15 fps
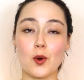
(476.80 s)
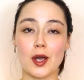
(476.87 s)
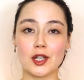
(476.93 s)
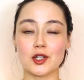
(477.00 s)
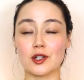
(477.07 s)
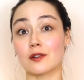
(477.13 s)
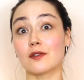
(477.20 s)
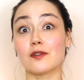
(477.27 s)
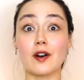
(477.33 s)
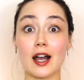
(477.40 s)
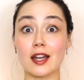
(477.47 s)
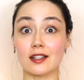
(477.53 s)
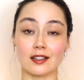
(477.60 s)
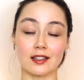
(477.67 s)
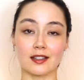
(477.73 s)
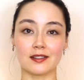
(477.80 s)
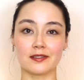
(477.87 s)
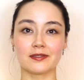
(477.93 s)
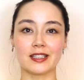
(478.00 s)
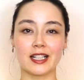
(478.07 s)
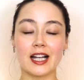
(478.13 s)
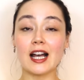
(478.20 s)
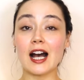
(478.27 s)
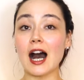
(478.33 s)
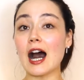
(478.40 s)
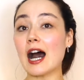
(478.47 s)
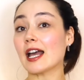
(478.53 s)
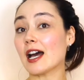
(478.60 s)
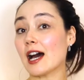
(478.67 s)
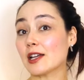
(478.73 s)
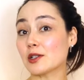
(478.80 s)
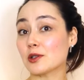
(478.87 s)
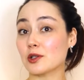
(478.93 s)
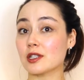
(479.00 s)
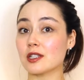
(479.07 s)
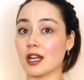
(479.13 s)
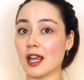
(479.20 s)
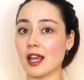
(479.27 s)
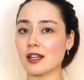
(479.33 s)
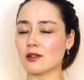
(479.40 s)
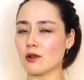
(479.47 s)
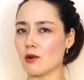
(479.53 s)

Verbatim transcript: question finally, I understand